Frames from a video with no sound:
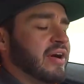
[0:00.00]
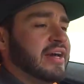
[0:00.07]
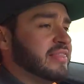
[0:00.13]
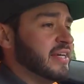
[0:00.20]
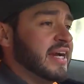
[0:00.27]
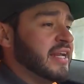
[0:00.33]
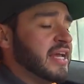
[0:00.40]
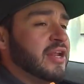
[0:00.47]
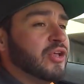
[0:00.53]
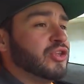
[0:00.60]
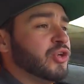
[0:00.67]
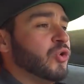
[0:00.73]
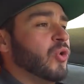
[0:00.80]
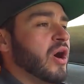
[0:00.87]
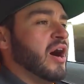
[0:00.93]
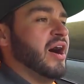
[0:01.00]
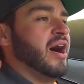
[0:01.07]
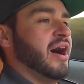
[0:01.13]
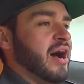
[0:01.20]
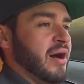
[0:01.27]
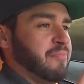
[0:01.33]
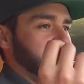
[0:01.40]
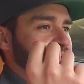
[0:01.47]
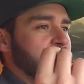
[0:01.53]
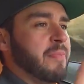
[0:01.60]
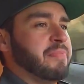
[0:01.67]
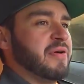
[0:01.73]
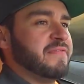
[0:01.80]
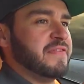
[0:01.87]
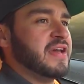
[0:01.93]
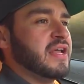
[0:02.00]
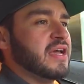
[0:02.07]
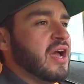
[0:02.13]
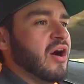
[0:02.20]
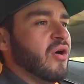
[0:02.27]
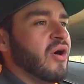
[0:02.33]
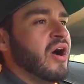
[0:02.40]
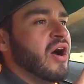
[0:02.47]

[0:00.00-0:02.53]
I think I need to do a proper video